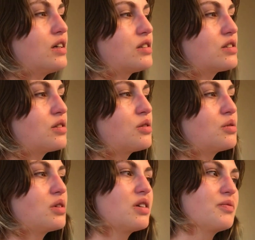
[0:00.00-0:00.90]

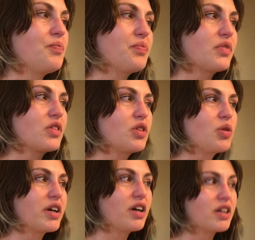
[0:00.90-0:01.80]
So, do
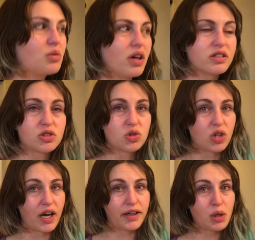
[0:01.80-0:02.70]
I cut it while it's
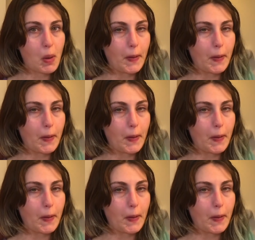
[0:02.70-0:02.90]
dry?